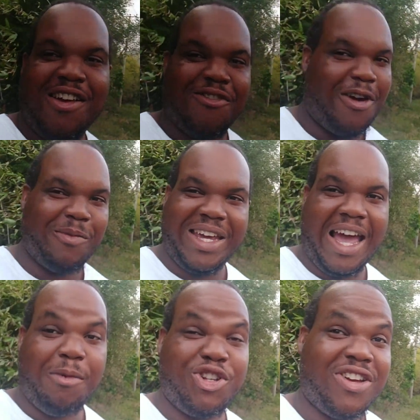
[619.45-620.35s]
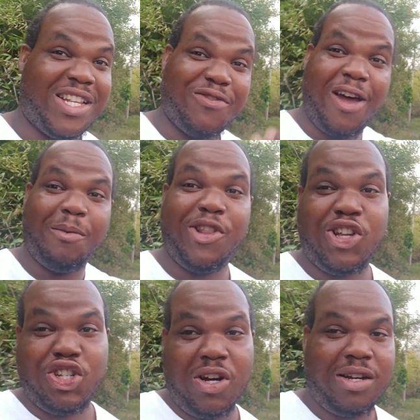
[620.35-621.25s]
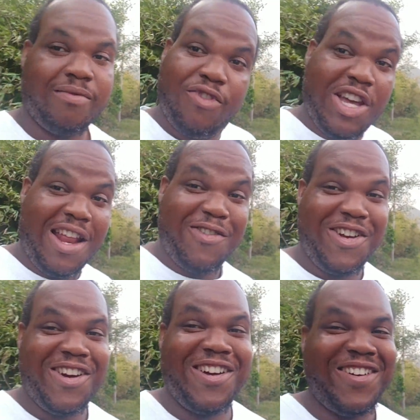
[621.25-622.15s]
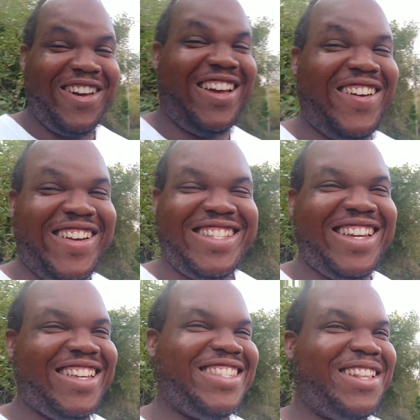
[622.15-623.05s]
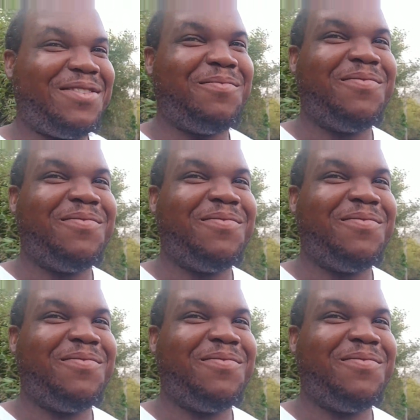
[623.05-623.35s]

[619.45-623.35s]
From car we transform into truck. I never know how the thing set up.